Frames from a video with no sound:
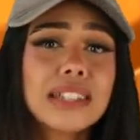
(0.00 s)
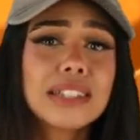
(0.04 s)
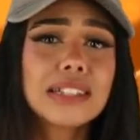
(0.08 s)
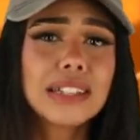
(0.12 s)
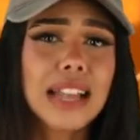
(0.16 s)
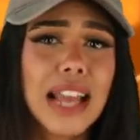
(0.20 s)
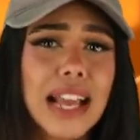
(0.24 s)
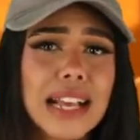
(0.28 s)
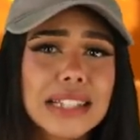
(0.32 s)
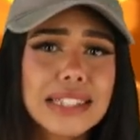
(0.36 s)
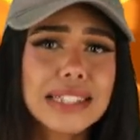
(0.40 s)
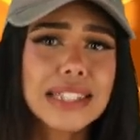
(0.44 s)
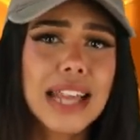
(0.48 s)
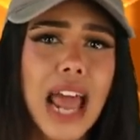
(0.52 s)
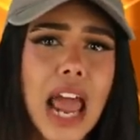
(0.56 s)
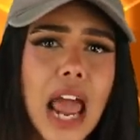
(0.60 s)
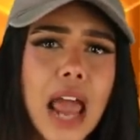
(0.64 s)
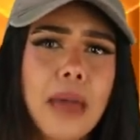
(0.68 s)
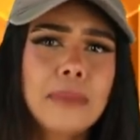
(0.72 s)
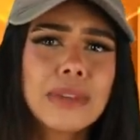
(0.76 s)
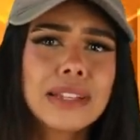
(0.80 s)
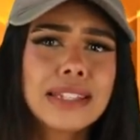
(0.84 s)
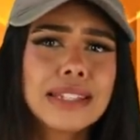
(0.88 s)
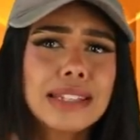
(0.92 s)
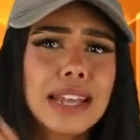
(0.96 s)
Until next
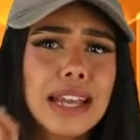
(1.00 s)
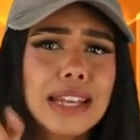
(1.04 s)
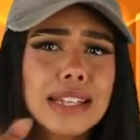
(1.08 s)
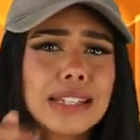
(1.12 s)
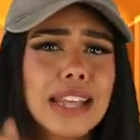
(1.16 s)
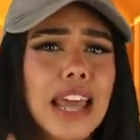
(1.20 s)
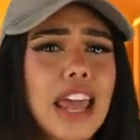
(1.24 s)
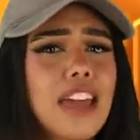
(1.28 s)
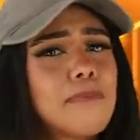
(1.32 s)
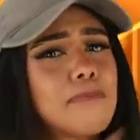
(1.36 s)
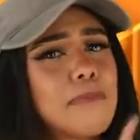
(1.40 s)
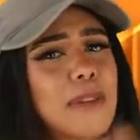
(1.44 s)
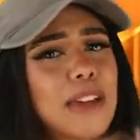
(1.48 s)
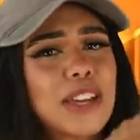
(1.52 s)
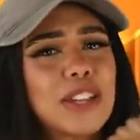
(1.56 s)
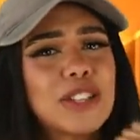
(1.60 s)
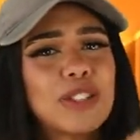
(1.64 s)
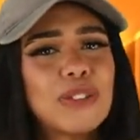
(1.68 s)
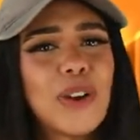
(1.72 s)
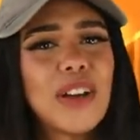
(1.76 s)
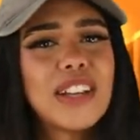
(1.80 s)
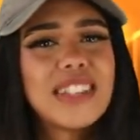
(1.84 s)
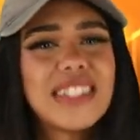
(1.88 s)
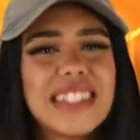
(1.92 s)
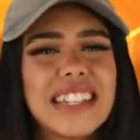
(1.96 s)
time, stay safe, make good
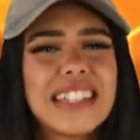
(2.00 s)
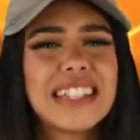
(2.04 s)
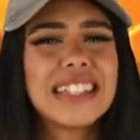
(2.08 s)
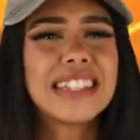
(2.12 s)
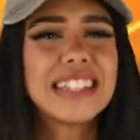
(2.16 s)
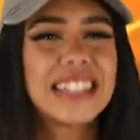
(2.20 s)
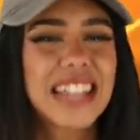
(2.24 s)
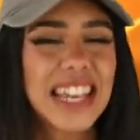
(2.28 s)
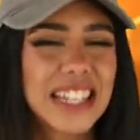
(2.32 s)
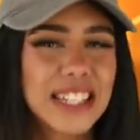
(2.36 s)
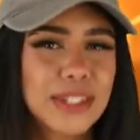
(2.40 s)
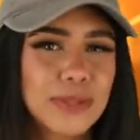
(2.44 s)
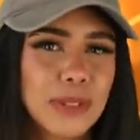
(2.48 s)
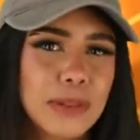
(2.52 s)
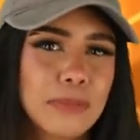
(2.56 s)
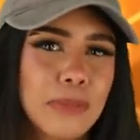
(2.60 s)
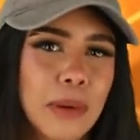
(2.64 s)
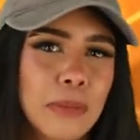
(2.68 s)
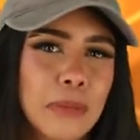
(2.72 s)
choices, and stay sweet,